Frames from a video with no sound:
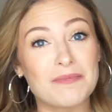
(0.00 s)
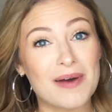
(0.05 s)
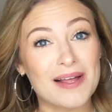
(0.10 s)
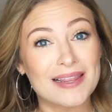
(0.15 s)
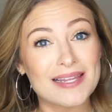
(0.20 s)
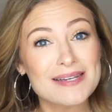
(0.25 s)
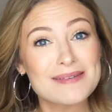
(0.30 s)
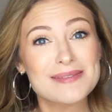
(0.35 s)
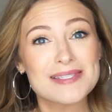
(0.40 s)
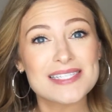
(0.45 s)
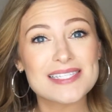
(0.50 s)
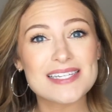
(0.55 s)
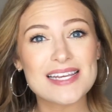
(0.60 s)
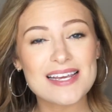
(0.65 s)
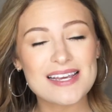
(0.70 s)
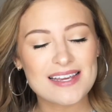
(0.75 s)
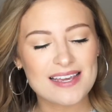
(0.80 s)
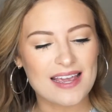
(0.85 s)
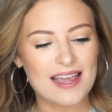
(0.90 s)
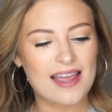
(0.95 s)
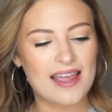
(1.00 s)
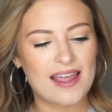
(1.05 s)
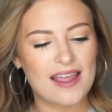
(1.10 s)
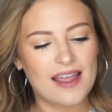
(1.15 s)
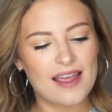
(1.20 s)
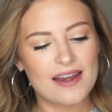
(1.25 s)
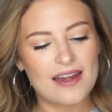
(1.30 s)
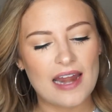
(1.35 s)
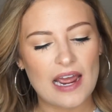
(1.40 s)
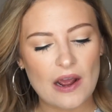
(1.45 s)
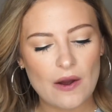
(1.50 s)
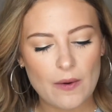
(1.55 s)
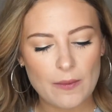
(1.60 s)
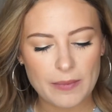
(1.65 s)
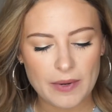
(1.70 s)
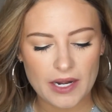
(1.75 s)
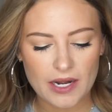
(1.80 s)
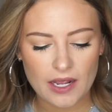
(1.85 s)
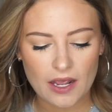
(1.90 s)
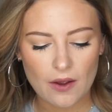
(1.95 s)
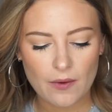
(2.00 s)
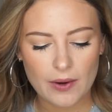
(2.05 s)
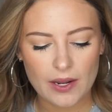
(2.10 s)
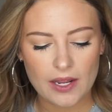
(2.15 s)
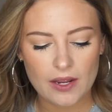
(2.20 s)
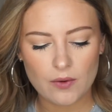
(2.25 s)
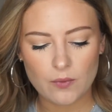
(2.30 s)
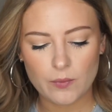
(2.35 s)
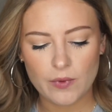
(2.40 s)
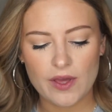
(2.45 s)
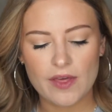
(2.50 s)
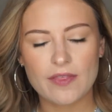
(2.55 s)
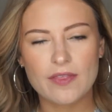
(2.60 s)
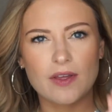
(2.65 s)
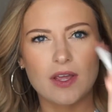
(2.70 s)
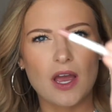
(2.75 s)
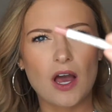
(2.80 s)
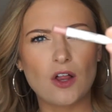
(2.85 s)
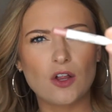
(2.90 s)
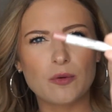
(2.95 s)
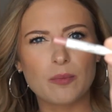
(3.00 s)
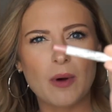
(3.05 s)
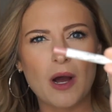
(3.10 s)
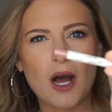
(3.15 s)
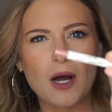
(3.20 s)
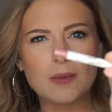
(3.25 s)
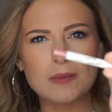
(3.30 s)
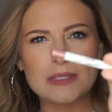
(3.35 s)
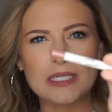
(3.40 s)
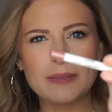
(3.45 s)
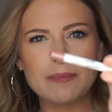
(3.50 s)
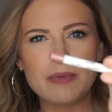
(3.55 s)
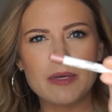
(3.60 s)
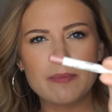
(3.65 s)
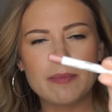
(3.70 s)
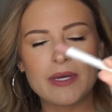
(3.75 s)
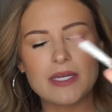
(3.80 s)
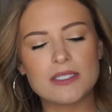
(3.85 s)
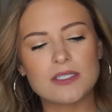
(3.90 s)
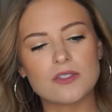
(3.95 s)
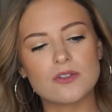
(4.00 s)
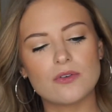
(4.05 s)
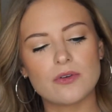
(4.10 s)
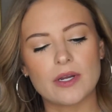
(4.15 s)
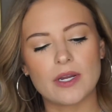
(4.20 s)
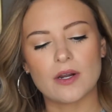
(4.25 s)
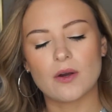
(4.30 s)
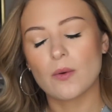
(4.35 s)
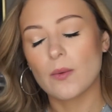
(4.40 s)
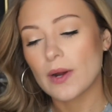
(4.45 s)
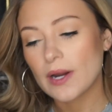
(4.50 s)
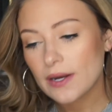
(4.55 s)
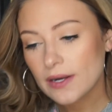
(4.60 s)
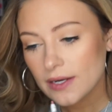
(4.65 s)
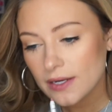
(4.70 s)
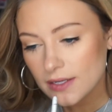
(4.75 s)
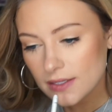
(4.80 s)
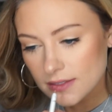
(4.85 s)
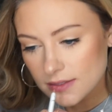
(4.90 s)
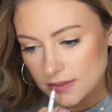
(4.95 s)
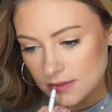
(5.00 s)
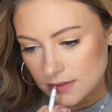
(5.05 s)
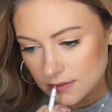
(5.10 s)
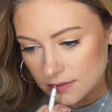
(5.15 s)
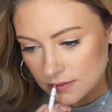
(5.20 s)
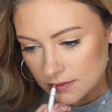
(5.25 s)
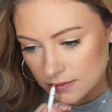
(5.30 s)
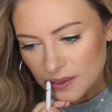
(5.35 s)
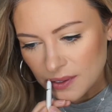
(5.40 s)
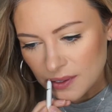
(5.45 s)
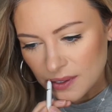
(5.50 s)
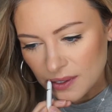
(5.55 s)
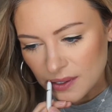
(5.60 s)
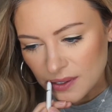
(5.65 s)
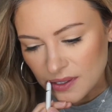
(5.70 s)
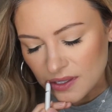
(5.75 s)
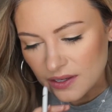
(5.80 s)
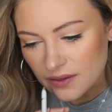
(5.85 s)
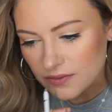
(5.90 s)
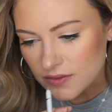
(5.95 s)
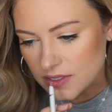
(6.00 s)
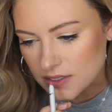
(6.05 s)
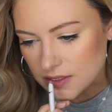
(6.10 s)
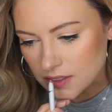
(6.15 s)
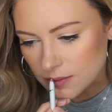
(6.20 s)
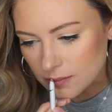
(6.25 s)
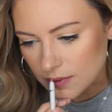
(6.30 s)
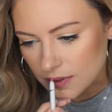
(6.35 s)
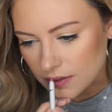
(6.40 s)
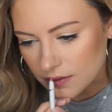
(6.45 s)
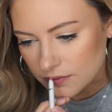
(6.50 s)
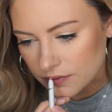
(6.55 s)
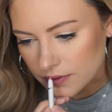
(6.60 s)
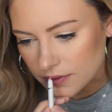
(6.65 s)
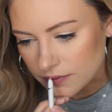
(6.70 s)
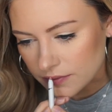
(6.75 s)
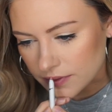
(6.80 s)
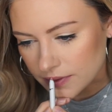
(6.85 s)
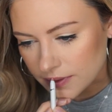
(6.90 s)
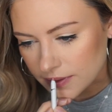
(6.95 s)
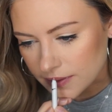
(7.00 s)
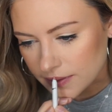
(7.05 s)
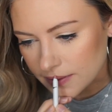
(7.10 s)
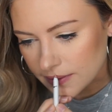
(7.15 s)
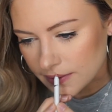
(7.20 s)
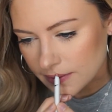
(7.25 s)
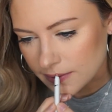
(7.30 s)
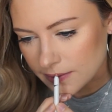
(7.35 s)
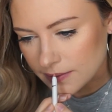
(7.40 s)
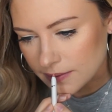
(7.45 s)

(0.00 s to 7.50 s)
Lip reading: my lipstick, and now I'm going to go in with ColourPop Lippy Pencil in Aquarius. I love this lip liner for every day.